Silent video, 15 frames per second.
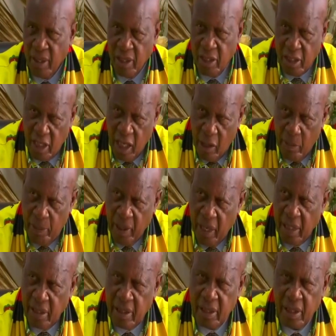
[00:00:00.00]
is helping
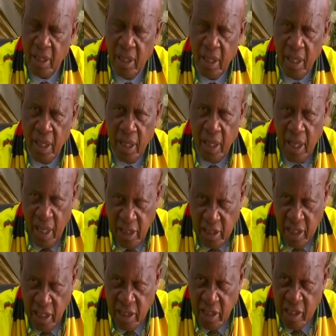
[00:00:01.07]
us,
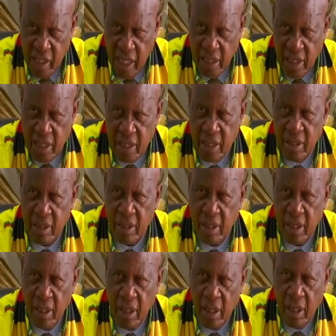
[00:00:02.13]
Heritage Trust,
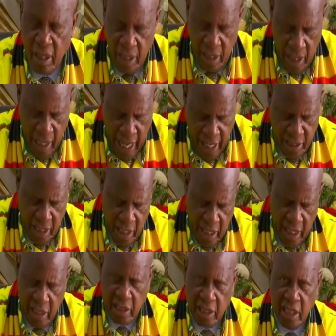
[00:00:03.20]
largely
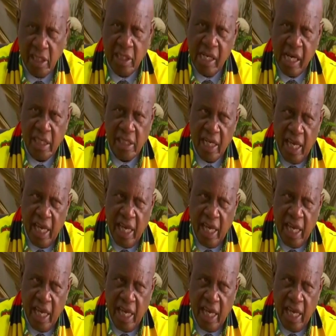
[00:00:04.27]
Heritage Trust,